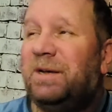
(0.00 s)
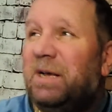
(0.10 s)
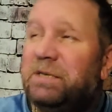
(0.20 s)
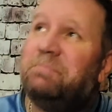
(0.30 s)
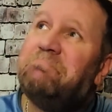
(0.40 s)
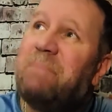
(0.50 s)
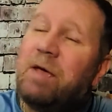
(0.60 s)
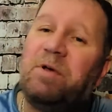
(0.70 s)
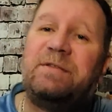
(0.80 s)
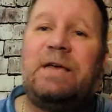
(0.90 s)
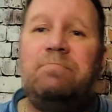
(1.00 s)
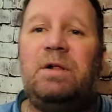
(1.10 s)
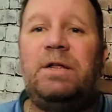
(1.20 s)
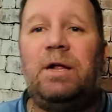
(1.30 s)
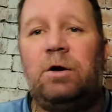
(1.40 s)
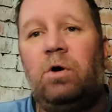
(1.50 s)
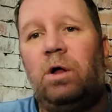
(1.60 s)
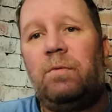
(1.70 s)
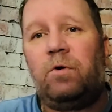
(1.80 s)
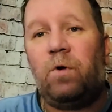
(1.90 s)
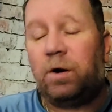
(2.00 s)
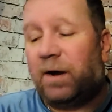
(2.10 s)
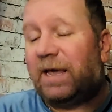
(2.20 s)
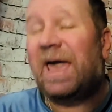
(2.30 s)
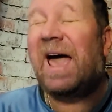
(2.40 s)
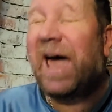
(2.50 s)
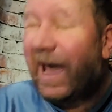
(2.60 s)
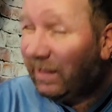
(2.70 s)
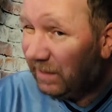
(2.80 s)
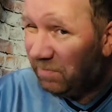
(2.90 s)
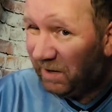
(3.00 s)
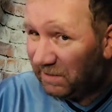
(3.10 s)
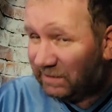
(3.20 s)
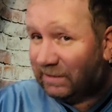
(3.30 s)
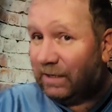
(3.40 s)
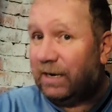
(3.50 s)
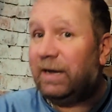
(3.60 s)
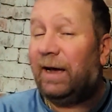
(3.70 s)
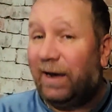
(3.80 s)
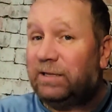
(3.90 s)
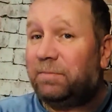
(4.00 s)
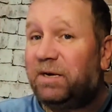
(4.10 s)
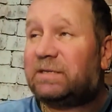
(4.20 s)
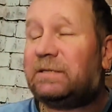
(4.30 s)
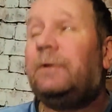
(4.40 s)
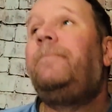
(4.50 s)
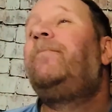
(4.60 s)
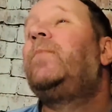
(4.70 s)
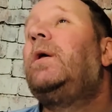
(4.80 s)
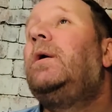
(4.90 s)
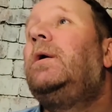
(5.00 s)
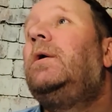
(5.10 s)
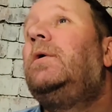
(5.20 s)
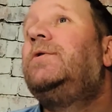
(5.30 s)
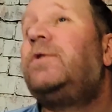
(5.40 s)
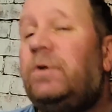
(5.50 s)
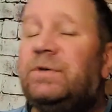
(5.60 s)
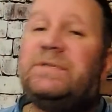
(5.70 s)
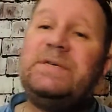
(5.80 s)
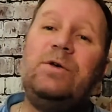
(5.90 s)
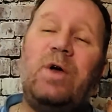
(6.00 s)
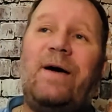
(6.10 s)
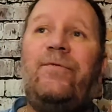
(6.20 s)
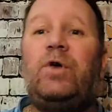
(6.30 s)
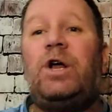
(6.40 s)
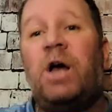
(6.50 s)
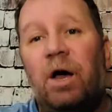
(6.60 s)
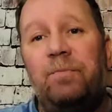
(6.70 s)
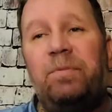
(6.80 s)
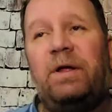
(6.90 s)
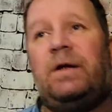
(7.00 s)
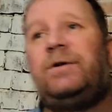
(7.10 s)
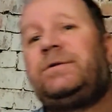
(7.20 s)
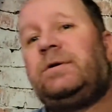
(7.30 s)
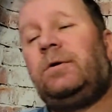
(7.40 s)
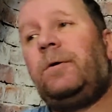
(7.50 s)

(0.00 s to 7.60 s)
He's maybe a $10 million quarterback at the best. At the best. So you see, you have to cut players.